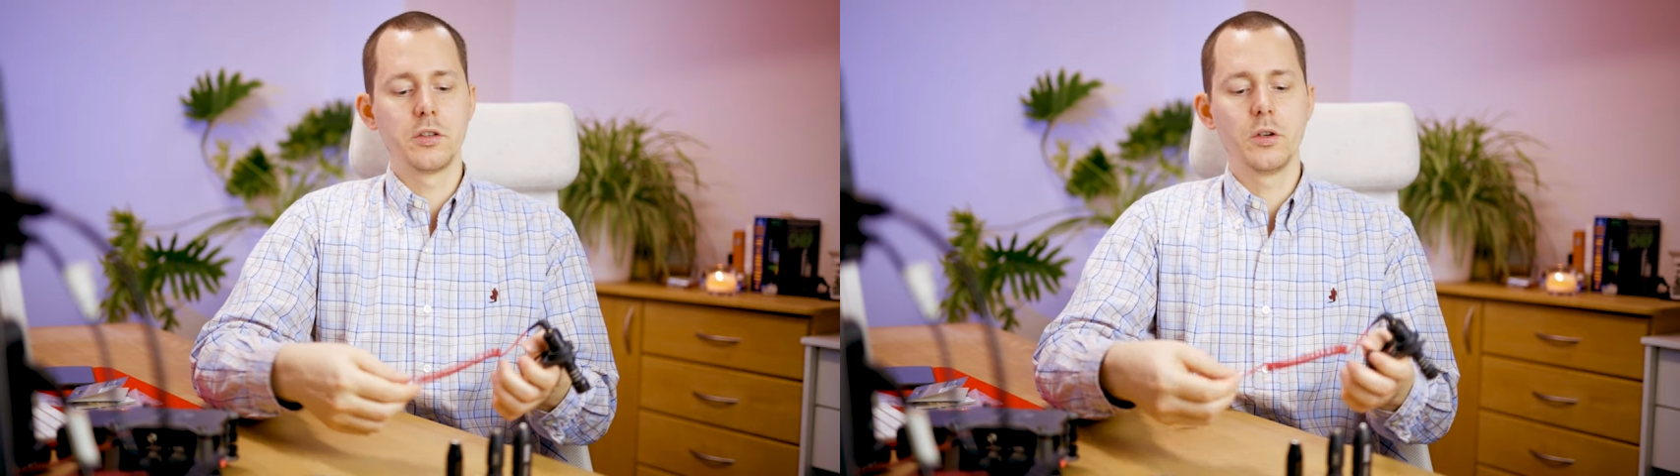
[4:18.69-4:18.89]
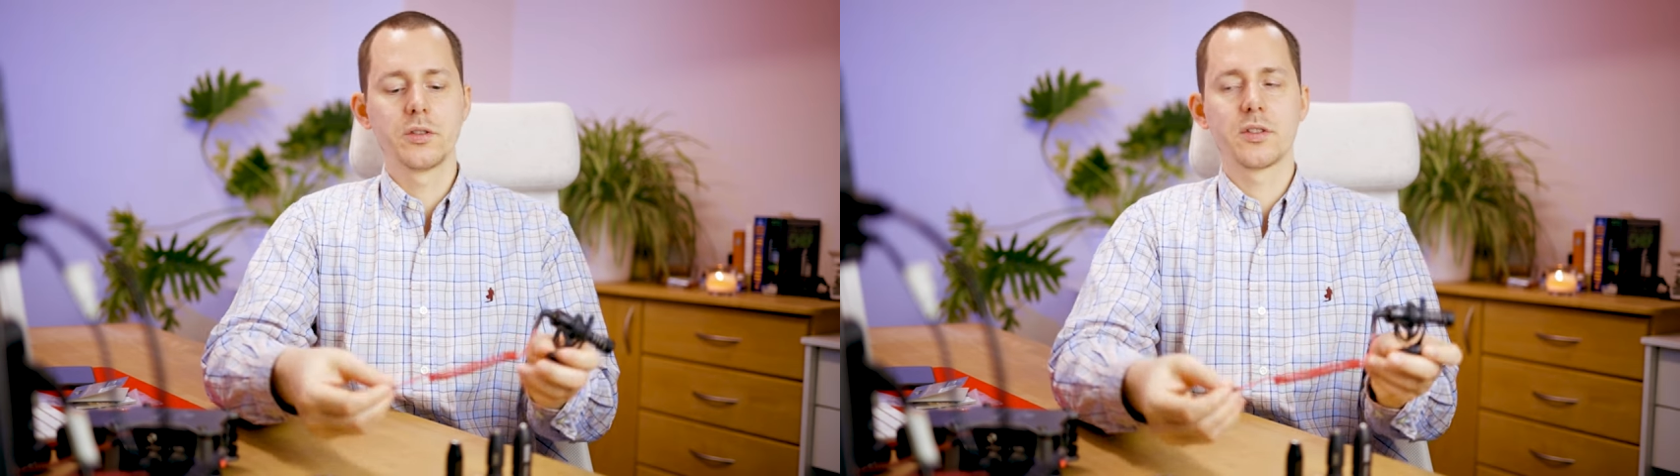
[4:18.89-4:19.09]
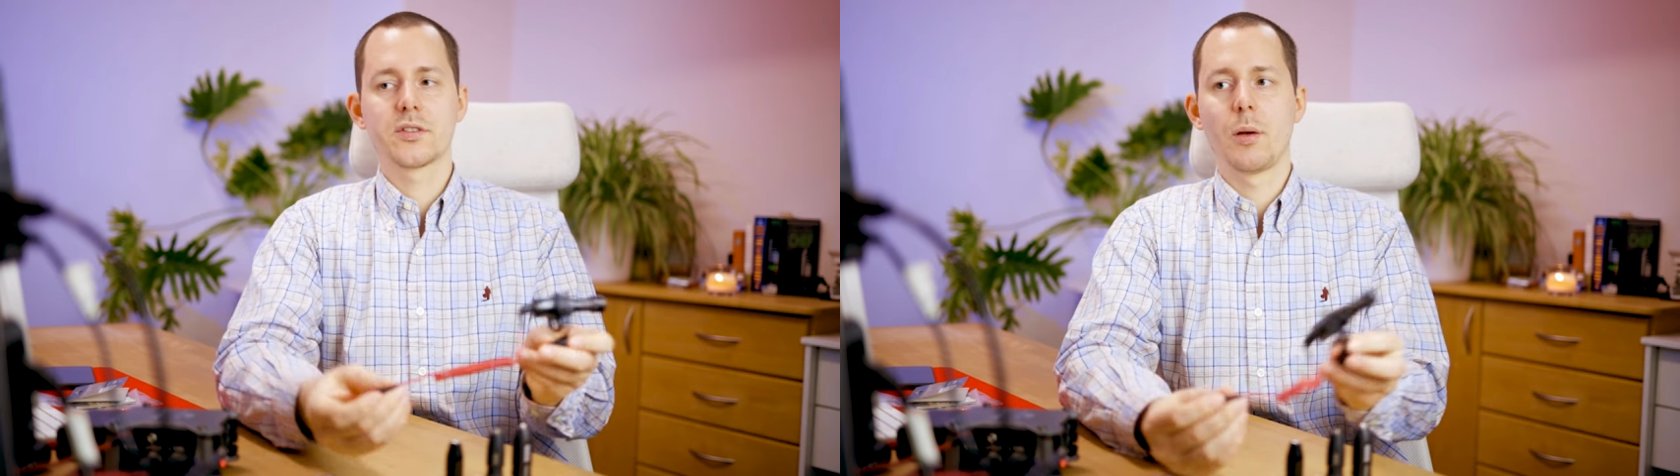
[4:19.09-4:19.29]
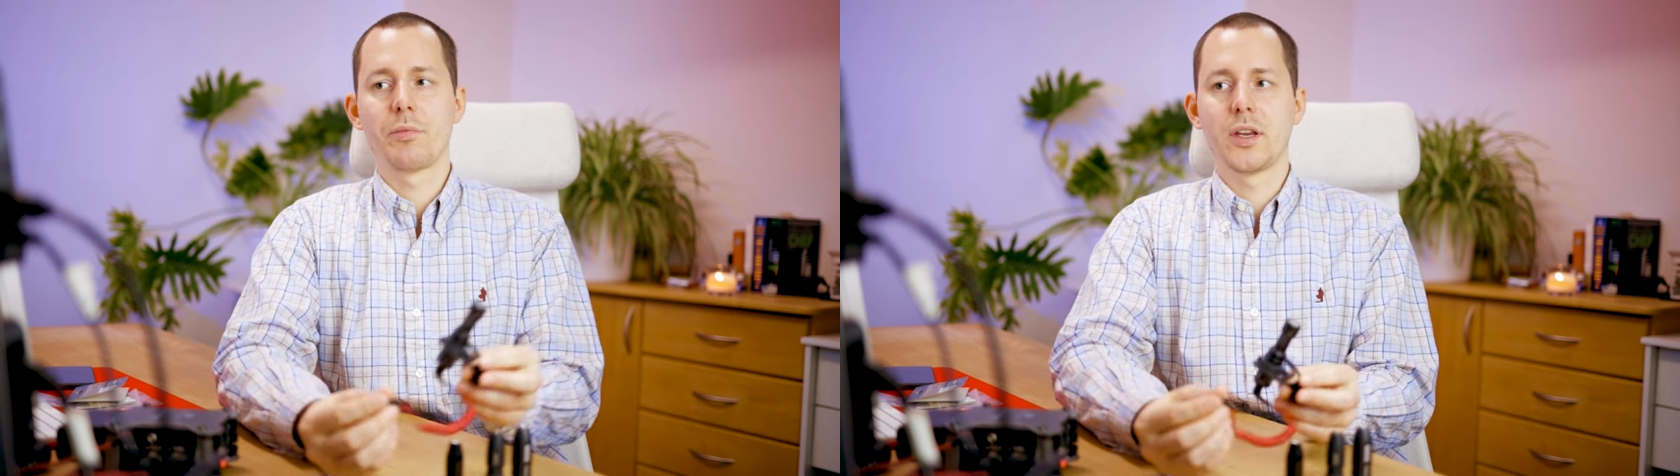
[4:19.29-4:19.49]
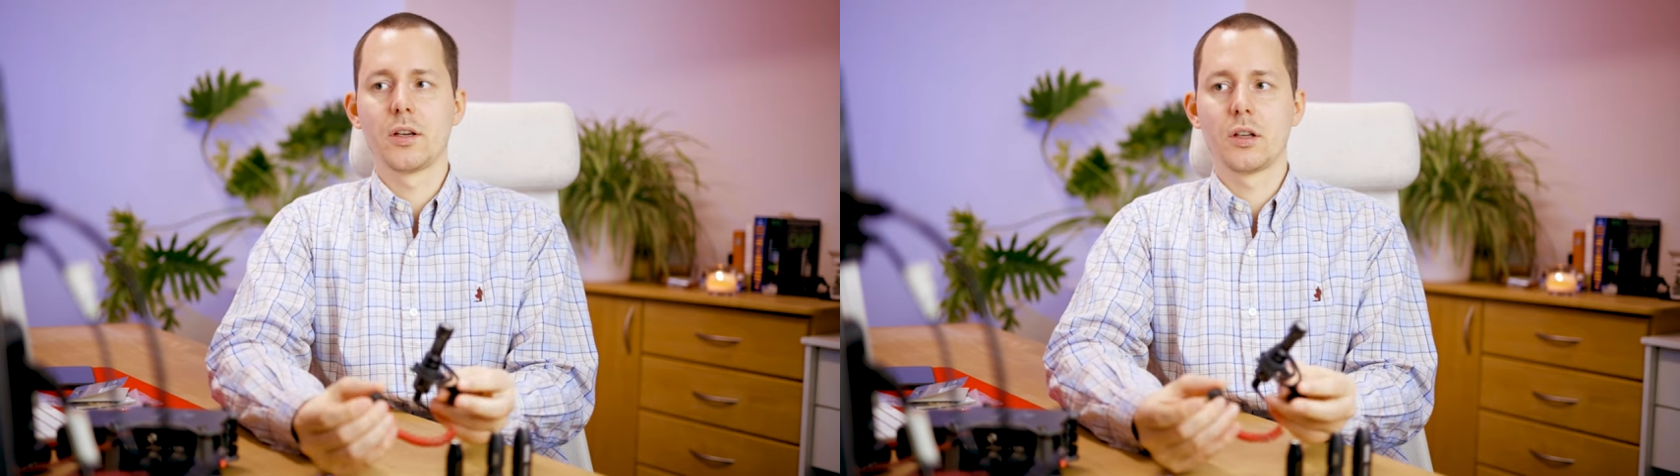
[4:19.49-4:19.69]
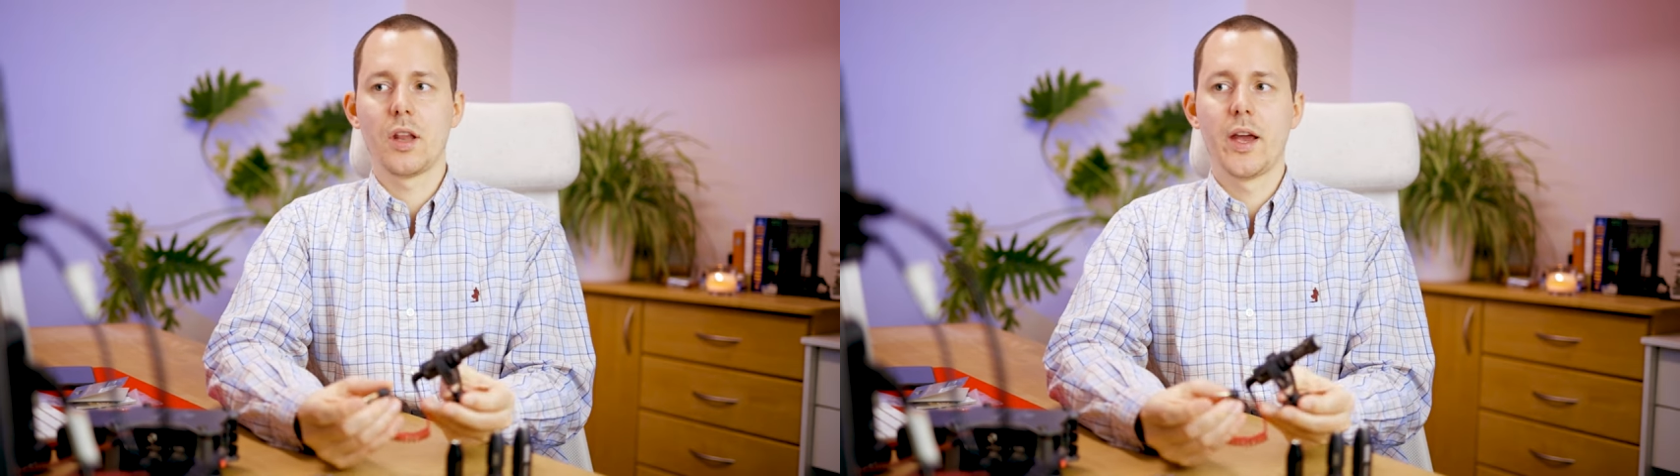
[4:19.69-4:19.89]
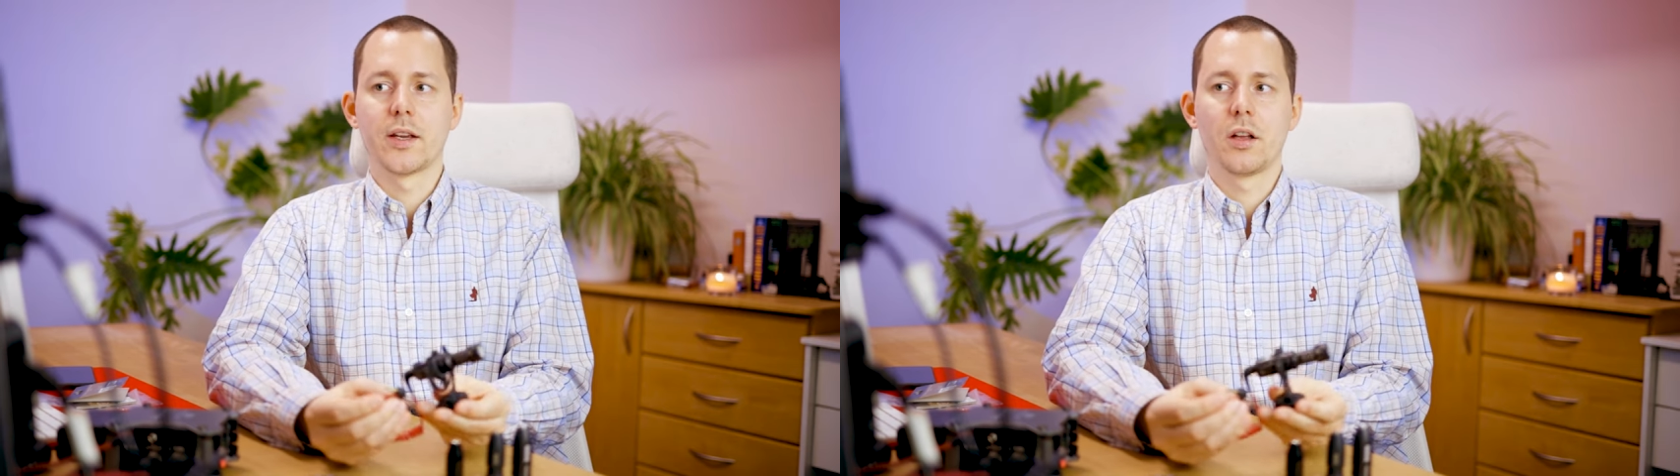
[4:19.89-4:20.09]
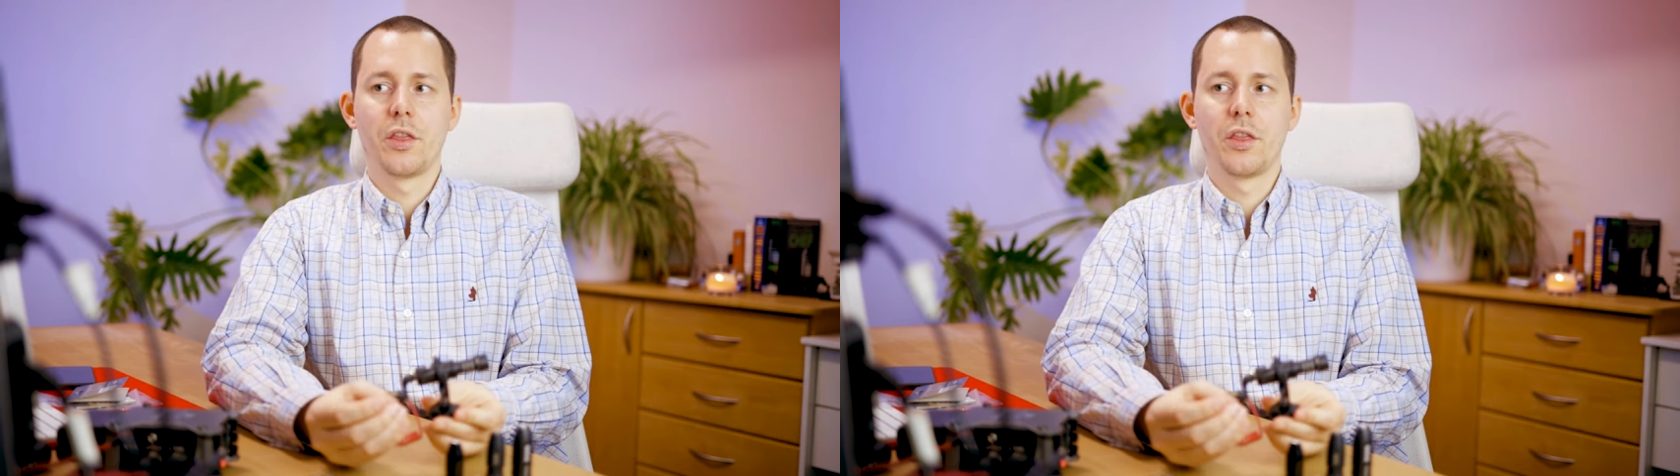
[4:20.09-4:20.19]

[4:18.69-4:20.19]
use something like